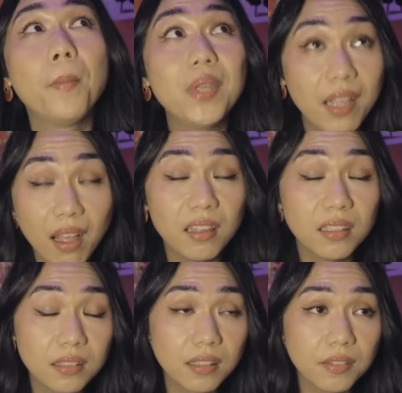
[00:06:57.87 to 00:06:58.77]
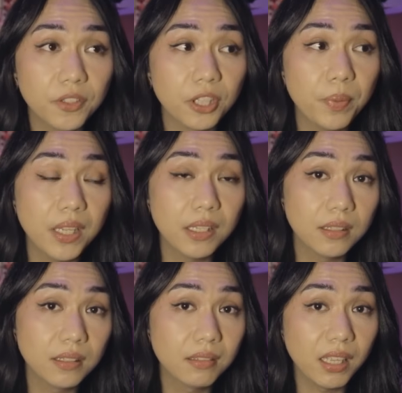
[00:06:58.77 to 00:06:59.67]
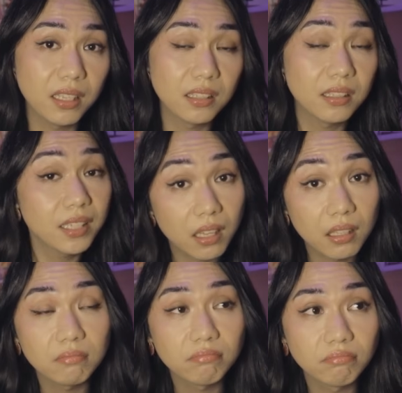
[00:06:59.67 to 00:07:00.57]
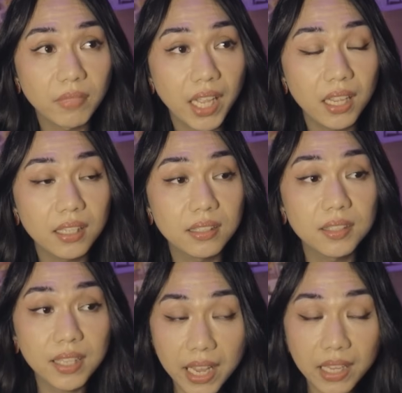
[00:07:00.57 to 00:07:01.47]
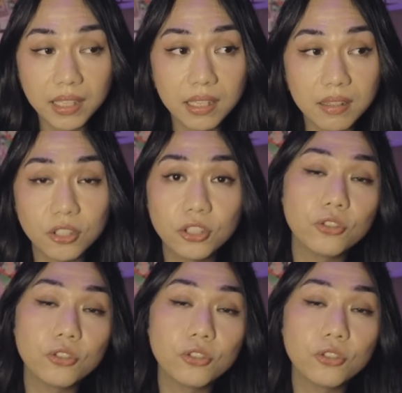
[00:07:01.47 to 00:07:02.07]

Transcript: Because the Philippines is still a society that